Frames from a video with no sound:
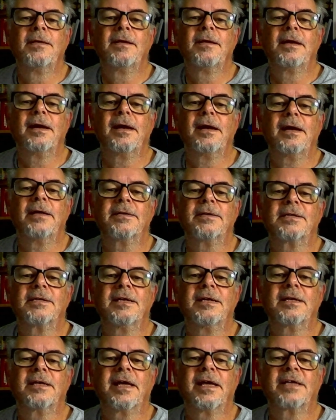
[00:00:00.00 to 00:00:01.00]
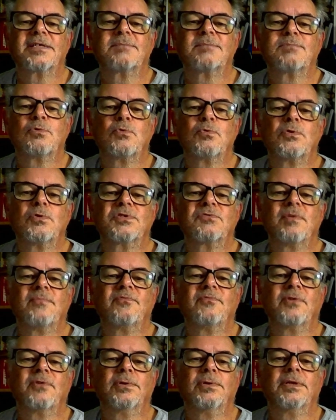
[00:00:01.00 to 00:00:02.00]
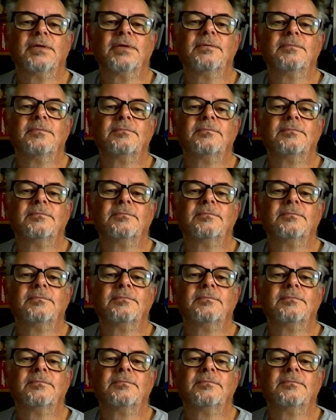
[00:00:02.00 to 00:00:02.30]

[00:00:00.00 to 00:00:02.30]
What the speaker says: and click Explore Script Folder.